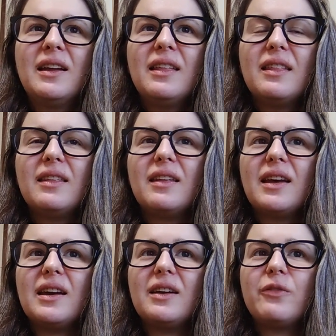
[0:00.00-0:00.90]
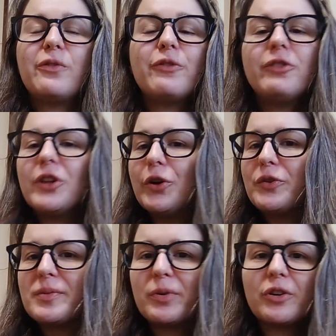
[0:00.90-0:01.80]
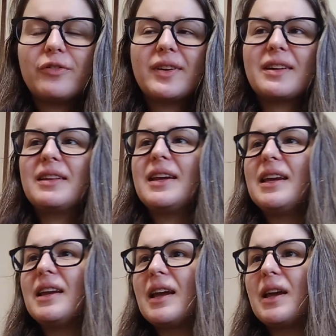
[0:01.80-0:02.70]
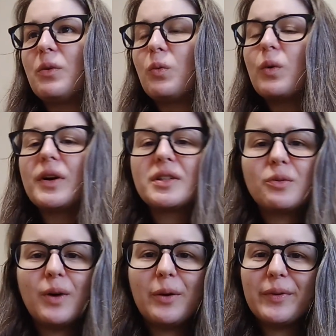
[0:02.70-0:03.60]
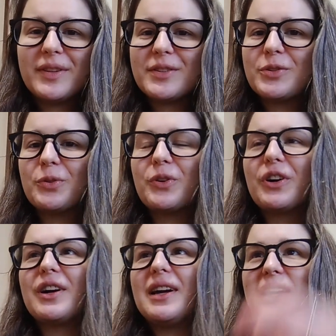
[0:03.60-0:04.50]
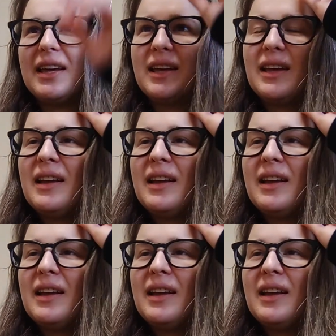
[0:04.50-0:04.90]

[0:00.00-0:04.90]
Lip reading: that flows perfectly and works well with the story,